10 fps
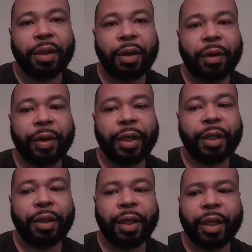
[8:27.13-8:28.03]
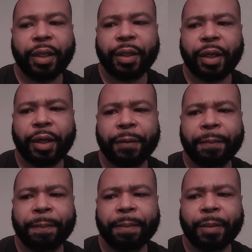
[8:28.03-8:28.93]
All right. And
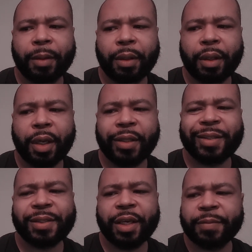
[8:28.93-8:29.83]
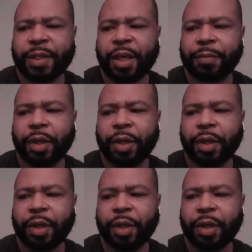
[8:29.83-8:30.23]
um, at the same time,